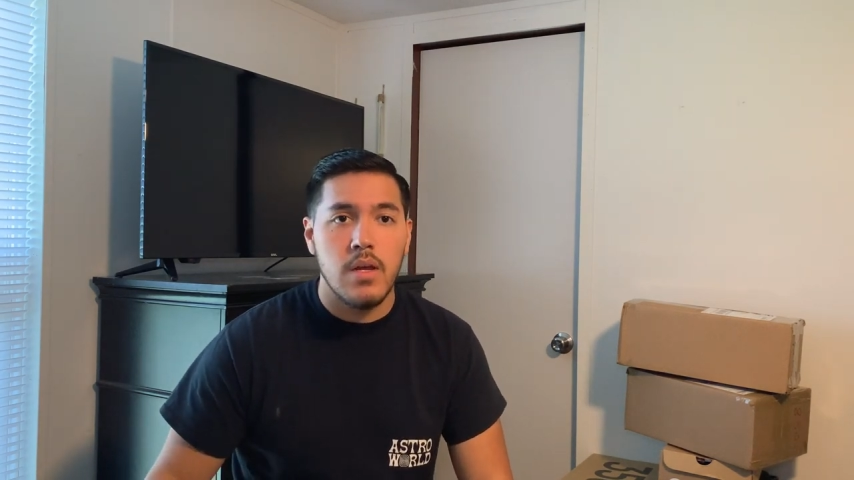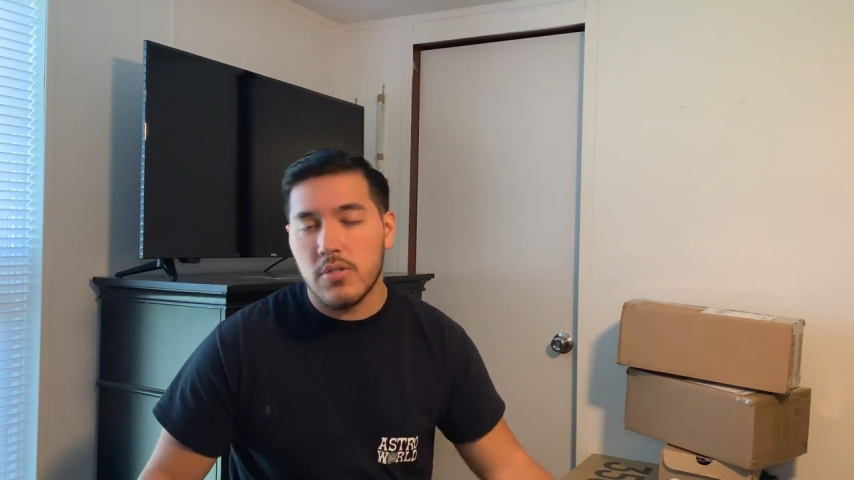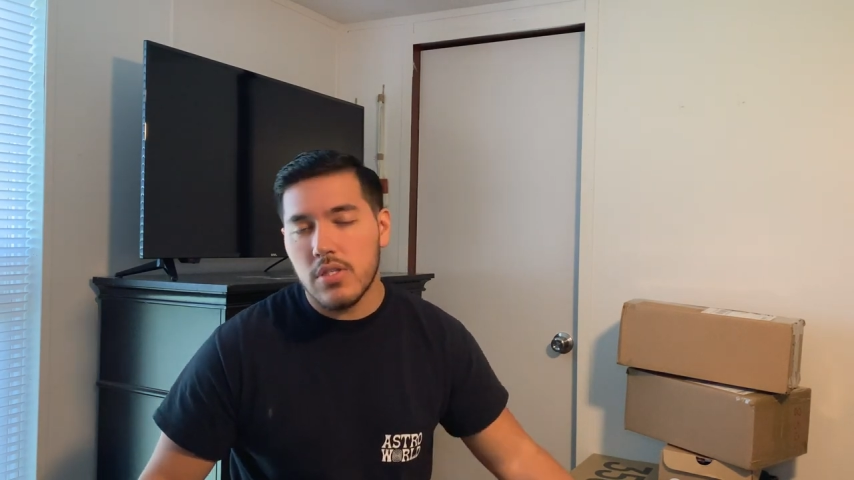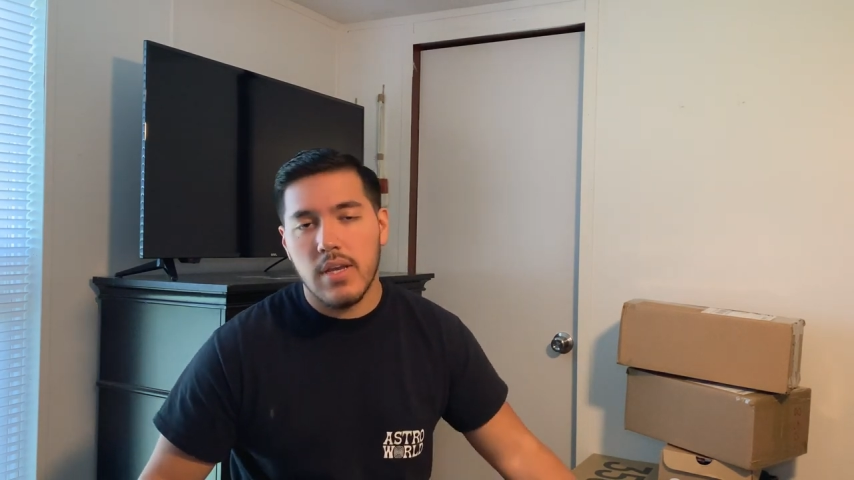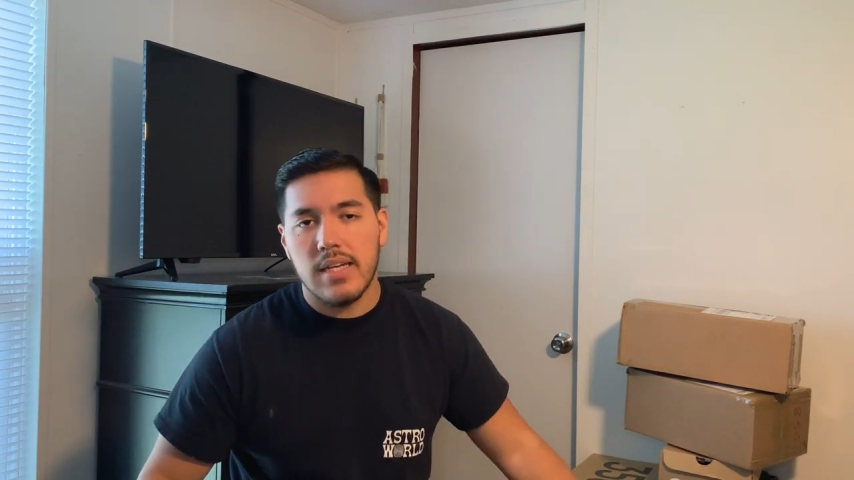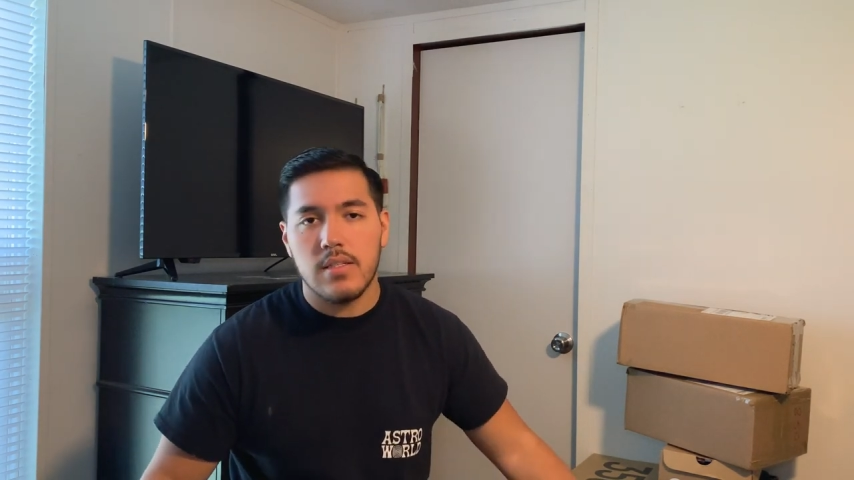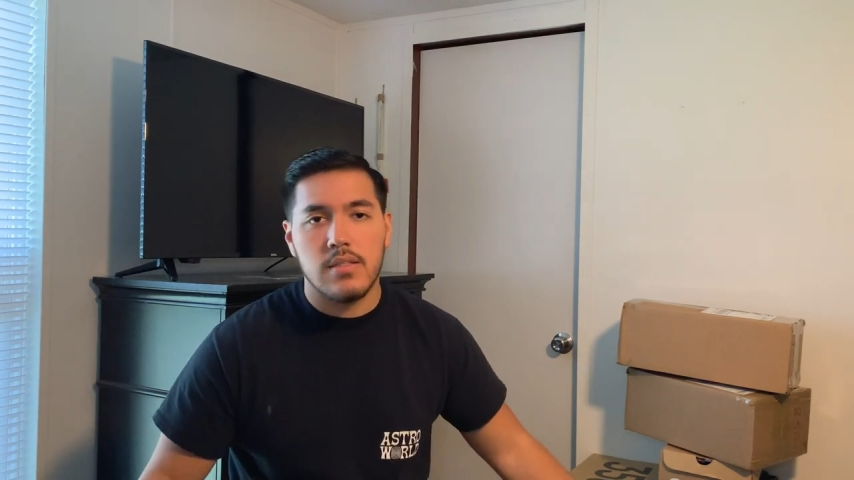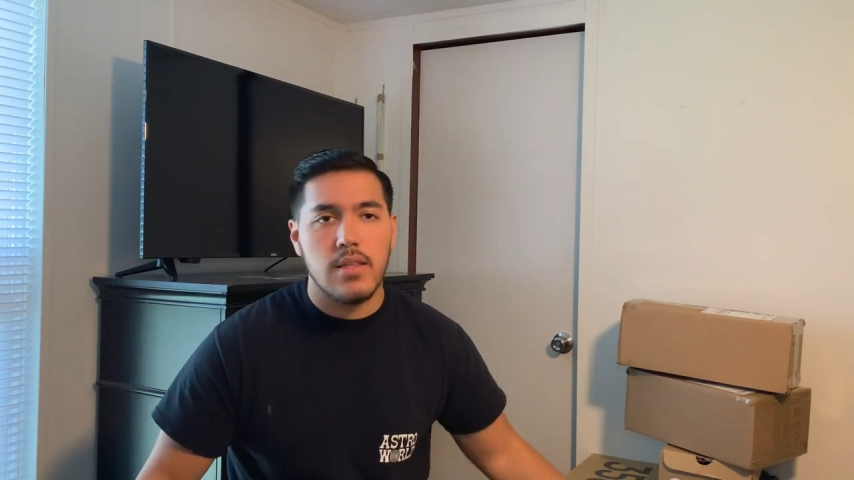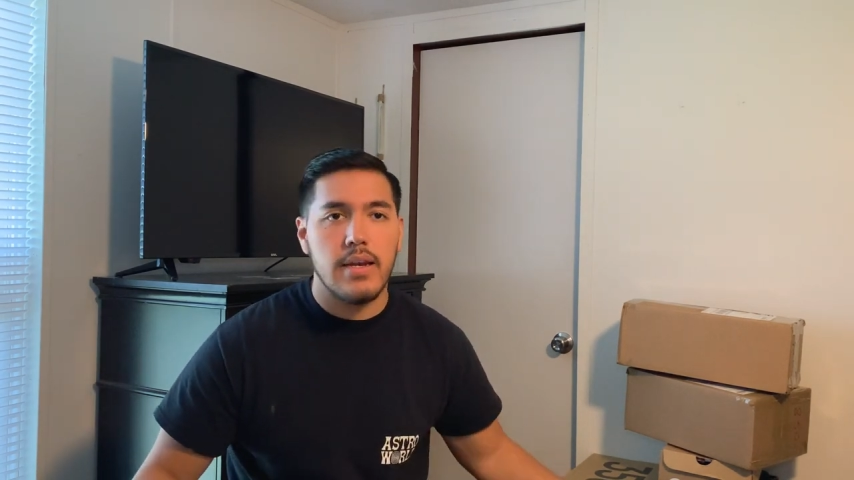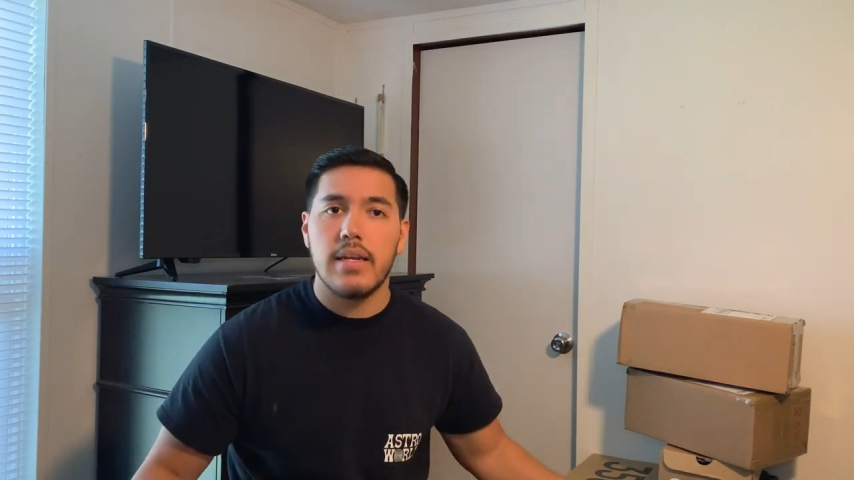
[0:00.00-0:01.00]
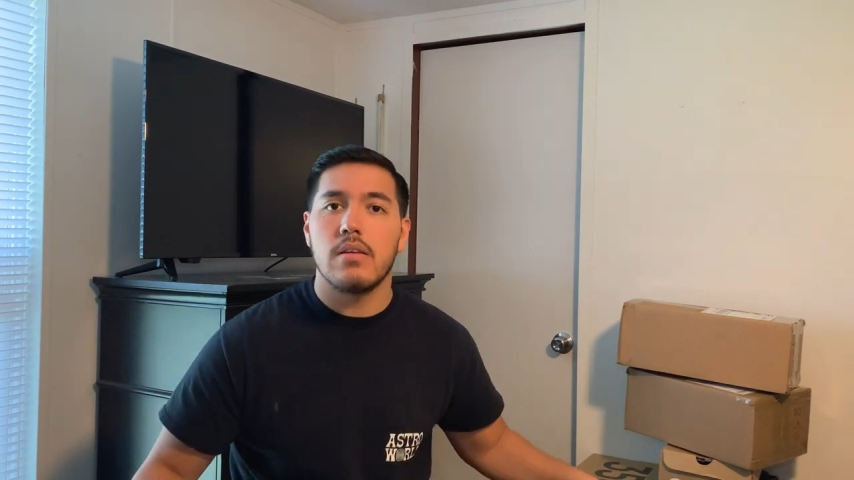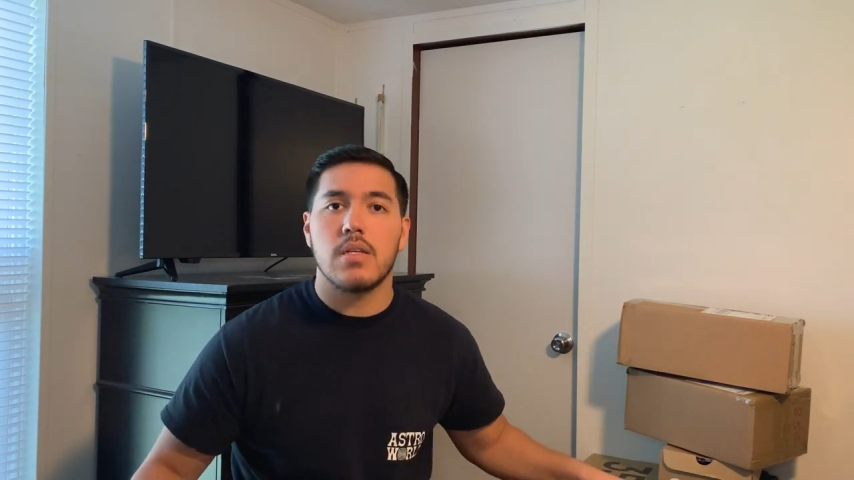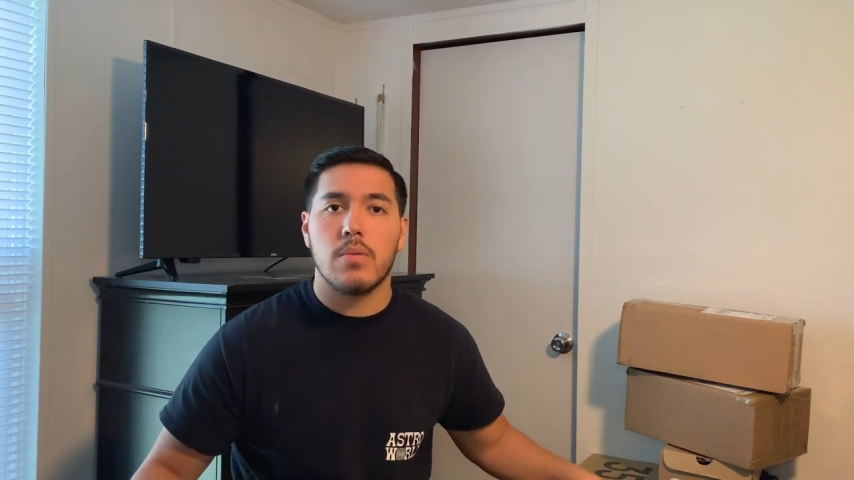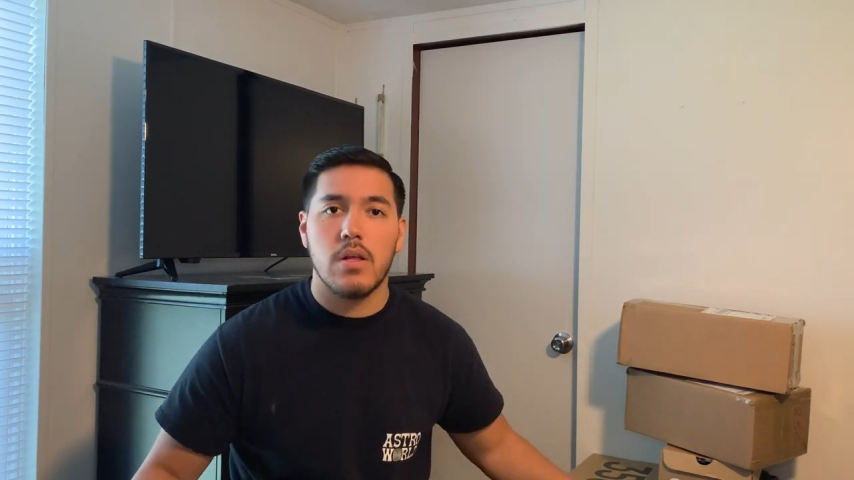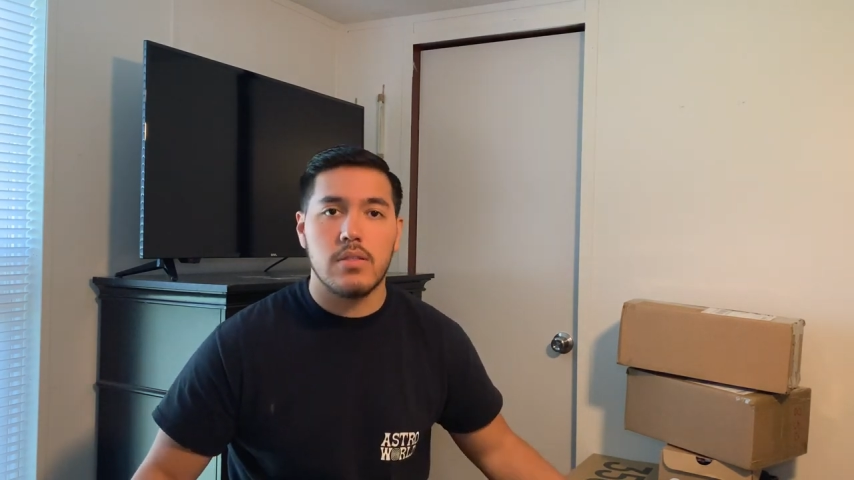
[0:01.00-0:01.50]
just so you guys can see the details
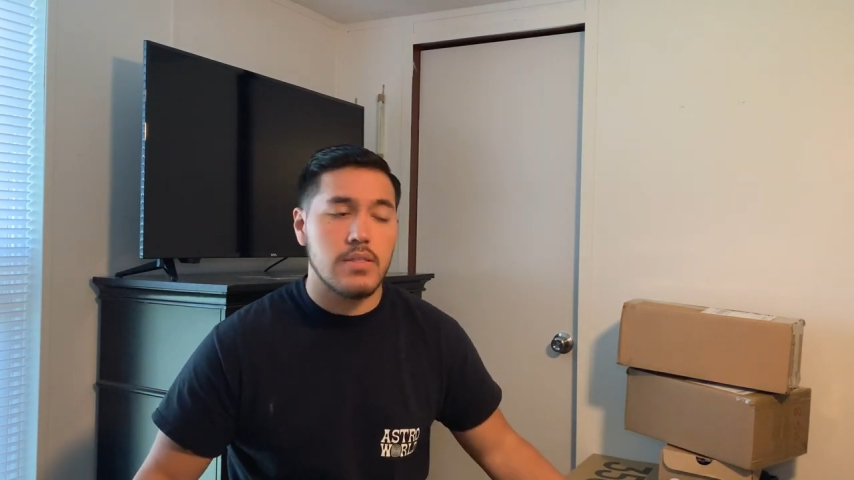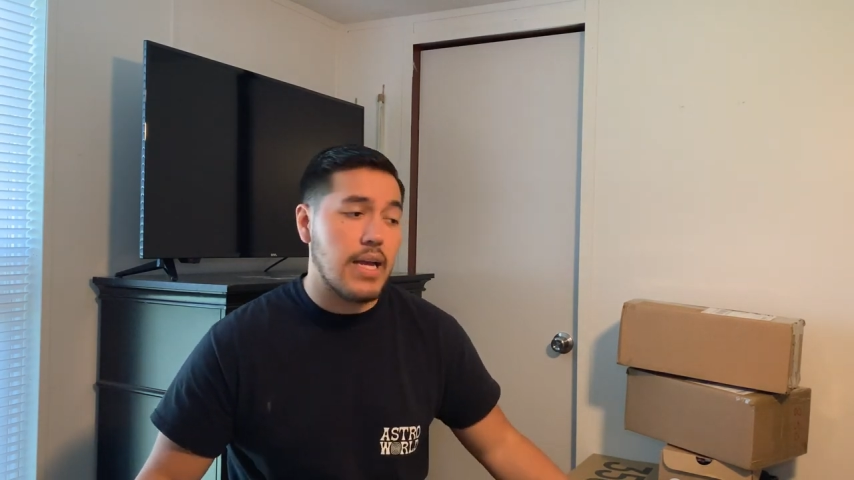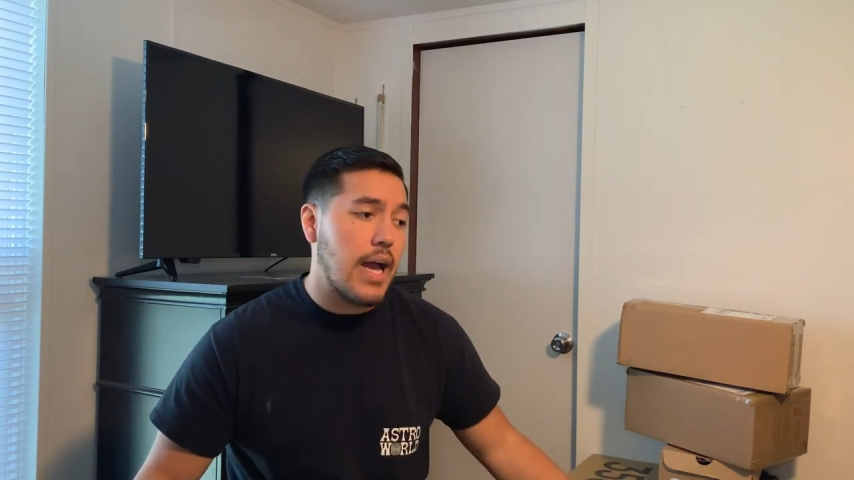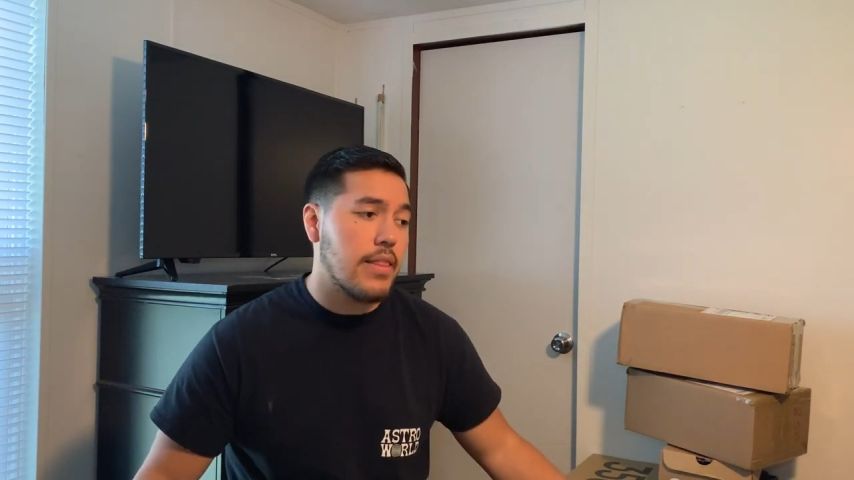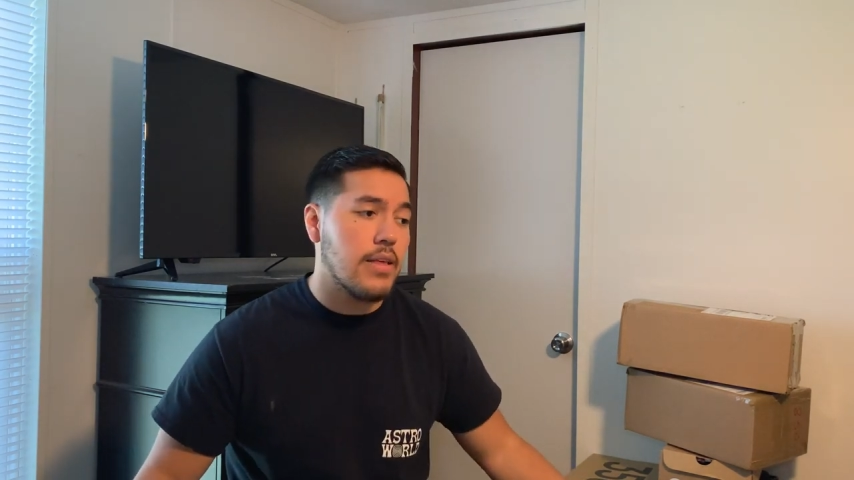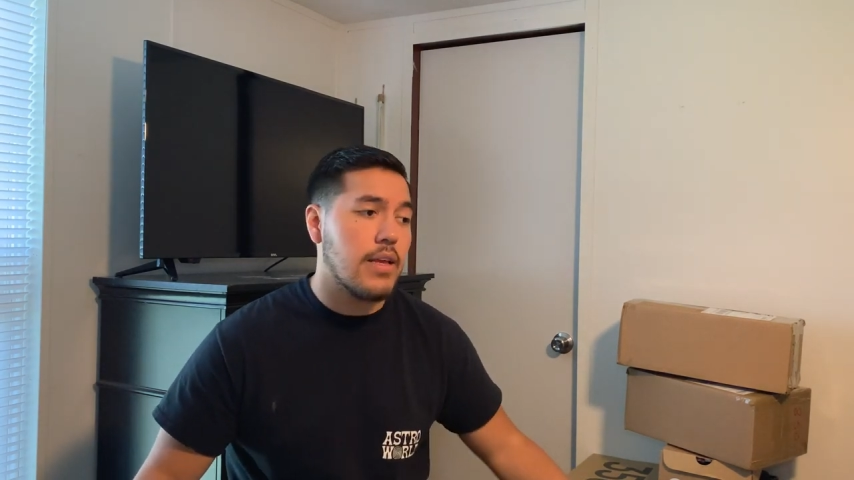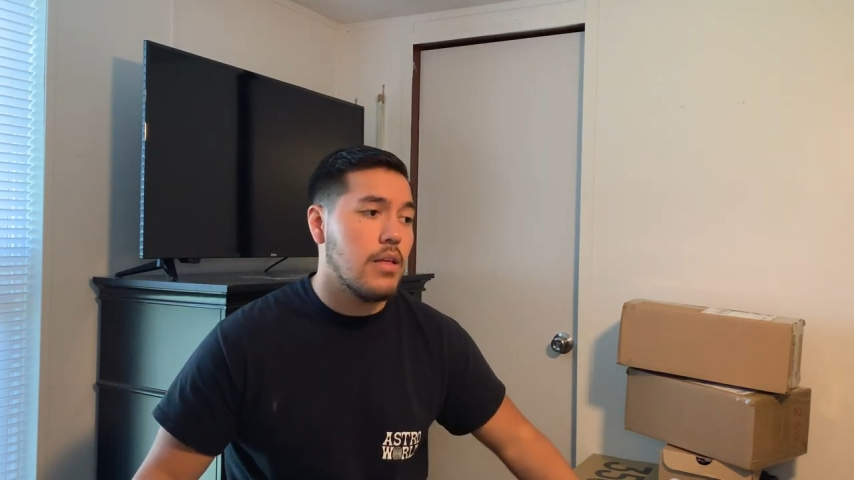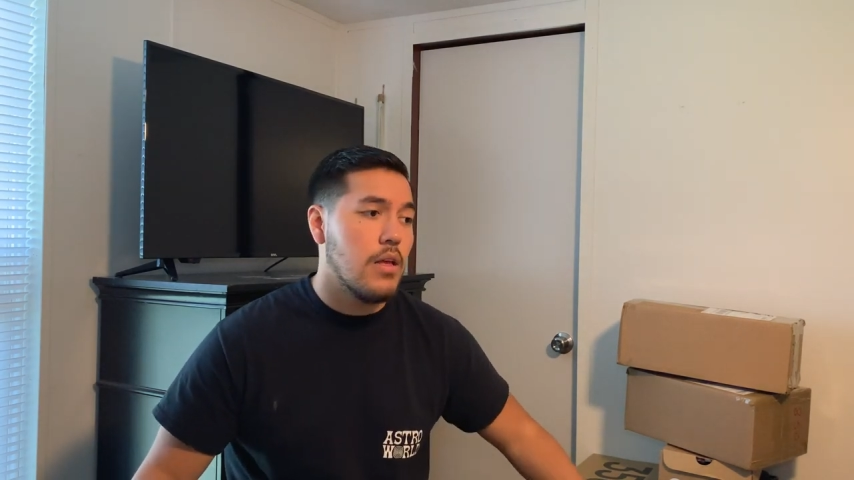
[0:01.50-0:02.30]
up close, because I think